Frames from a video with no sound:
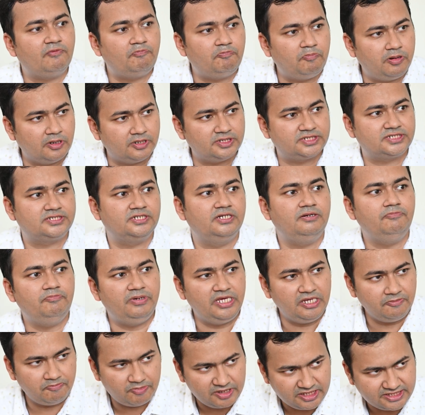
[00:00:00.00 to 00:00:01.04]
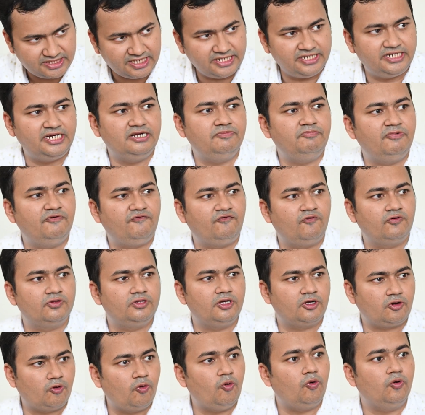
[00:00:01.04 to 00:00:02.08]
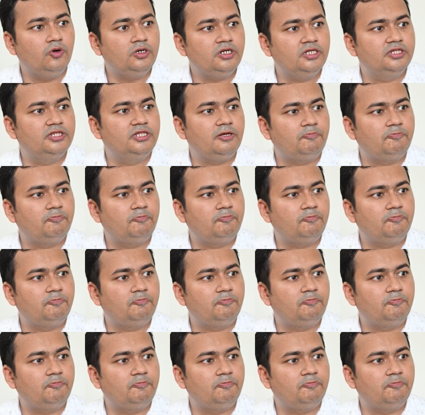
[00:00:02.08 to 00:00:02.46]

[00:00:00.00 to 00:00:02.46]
a person being presented before the court,